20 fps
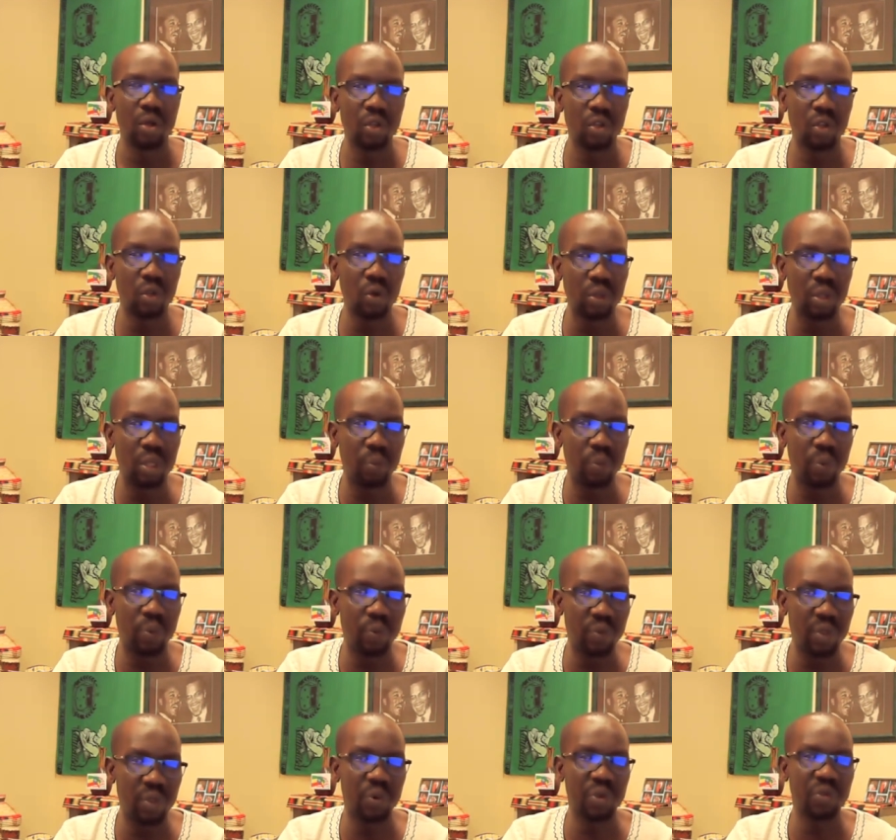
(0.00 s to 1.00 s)
took
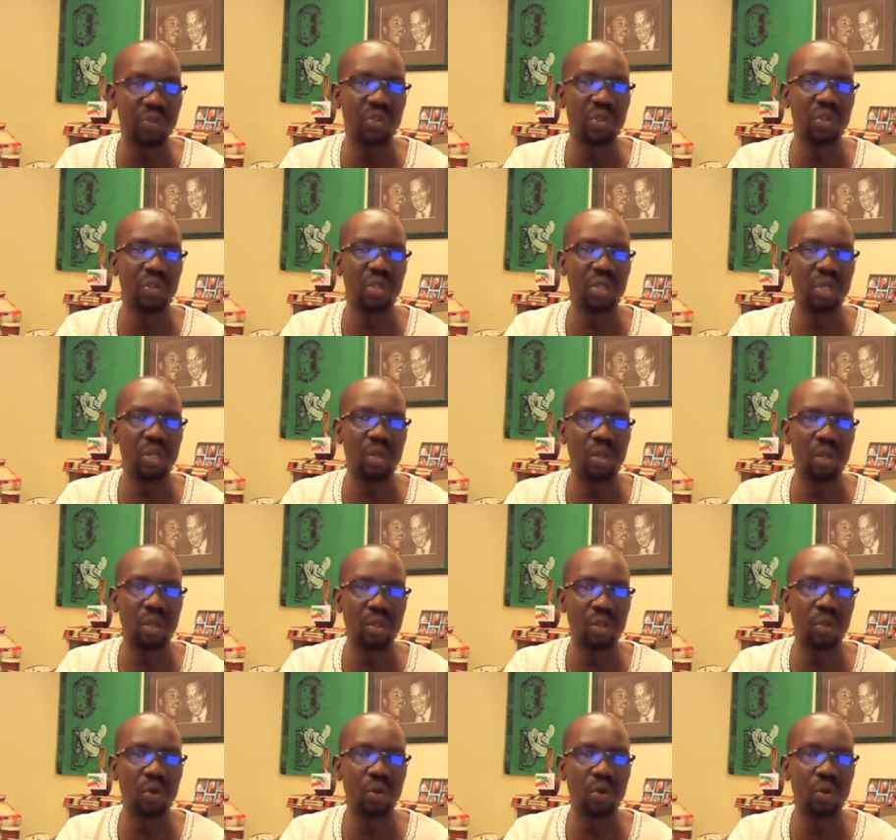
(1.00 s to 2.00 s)
the position
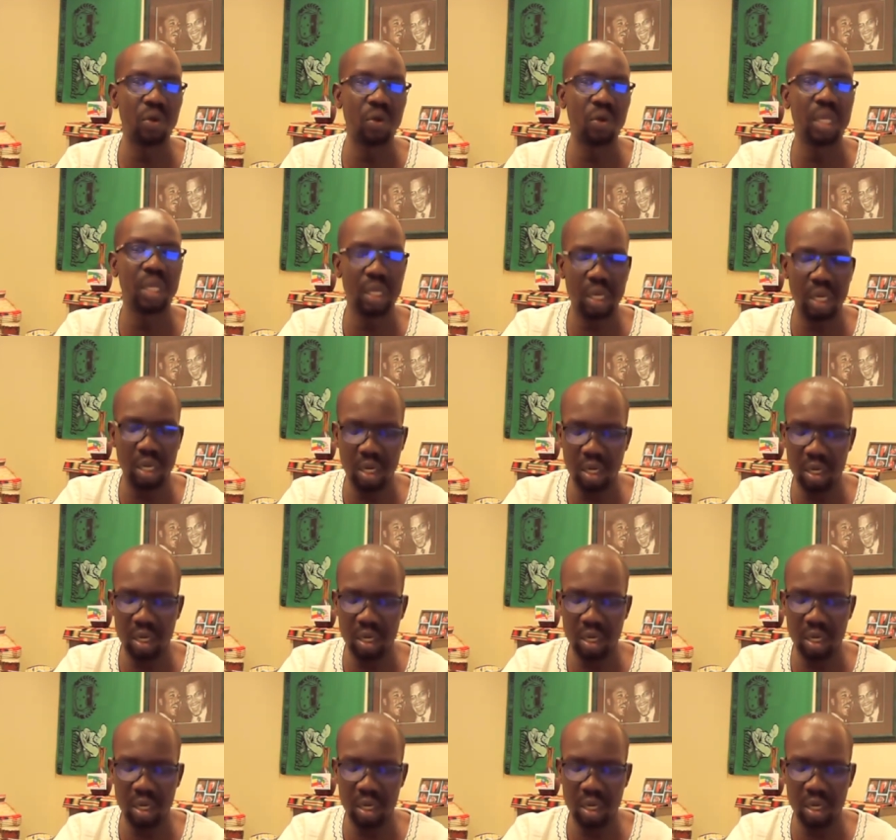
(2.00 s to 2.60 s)
through the